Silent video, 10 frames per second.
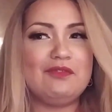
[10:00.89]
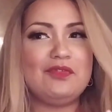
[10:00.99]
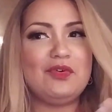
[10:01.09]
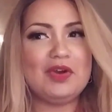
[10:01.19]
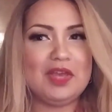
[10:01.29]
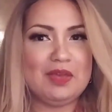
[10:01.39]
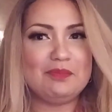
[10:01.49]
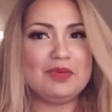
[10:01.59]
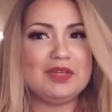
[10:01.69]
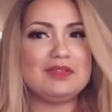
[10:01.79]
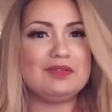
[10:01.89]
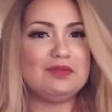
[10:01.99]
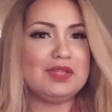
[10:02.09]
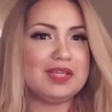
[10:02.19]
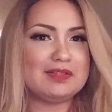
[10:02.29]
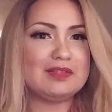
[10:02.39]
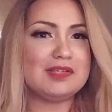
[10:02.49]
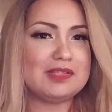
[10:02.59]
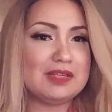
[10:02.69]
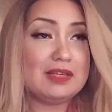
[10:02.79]
for him because he realizes
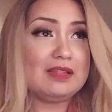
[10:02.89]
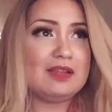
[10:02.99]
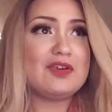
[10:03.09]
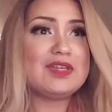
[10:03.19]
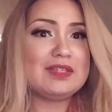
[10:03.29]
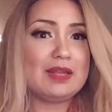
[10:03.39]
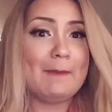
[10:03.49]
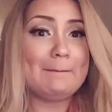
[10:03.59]
there's not there isn't a